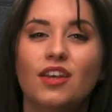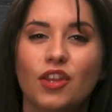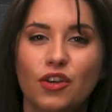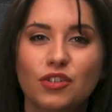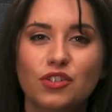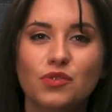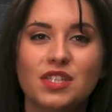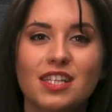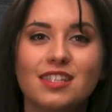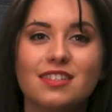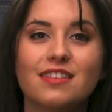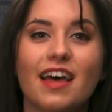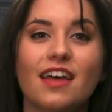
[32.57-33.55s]
The good news
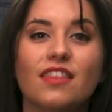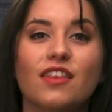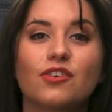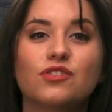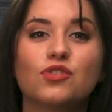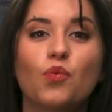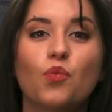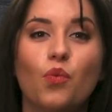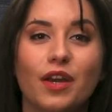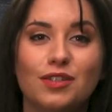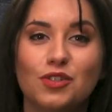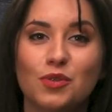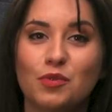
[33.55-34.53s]
is that there's
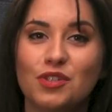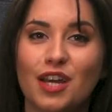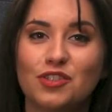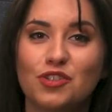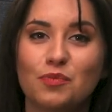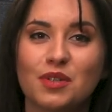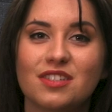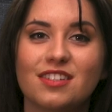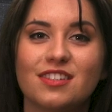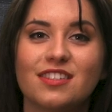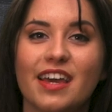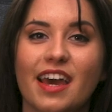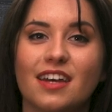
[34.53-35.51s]
ways to protect your
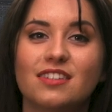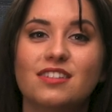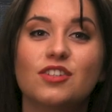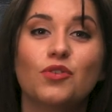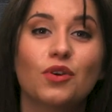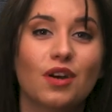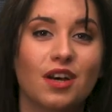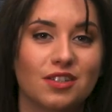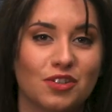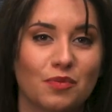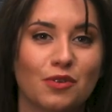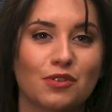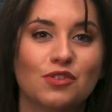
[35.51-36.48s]
business and your
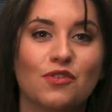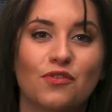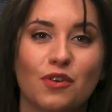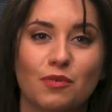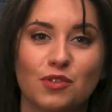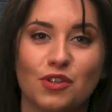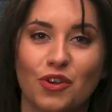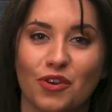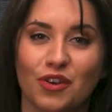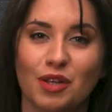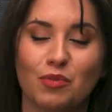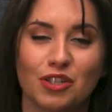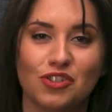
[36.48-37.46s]
customers from
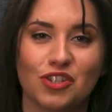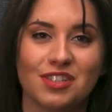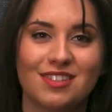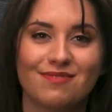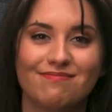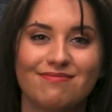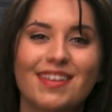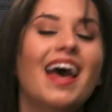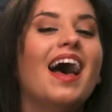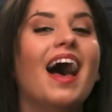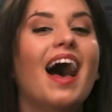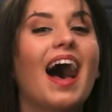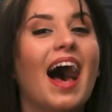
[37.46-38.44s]
security breaches.
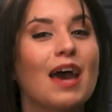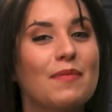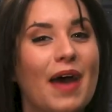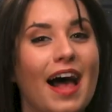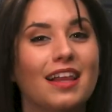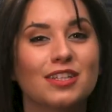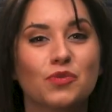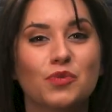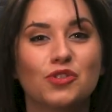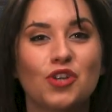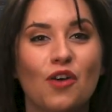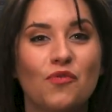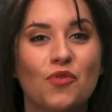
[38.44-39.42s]
I'm Alex with
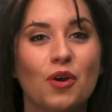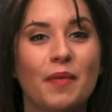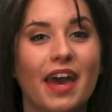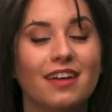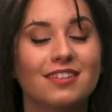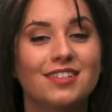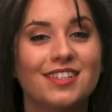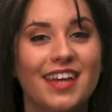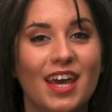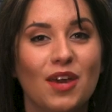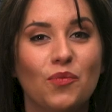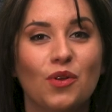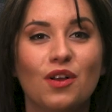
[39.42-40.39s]
Jotform, and
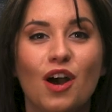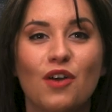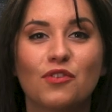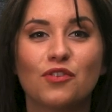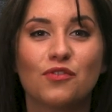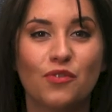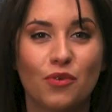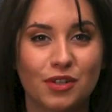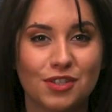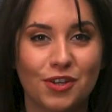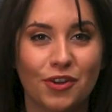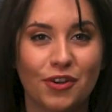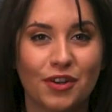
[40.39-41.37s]
today we'll cover four
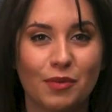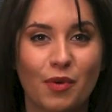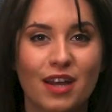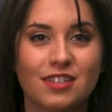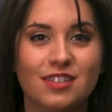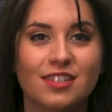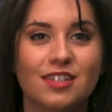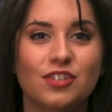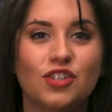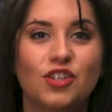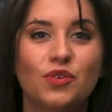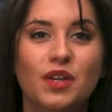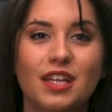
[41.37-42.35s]
security
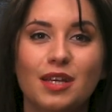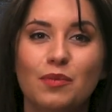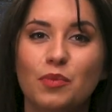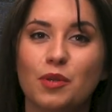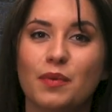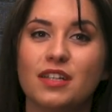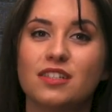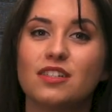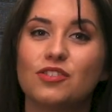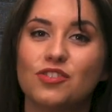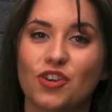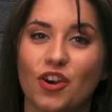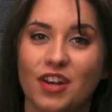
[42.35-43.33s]
practices you can implement
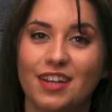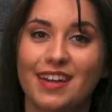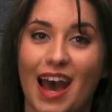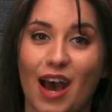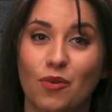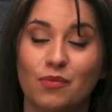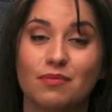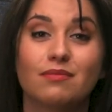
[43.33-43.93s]
starting now.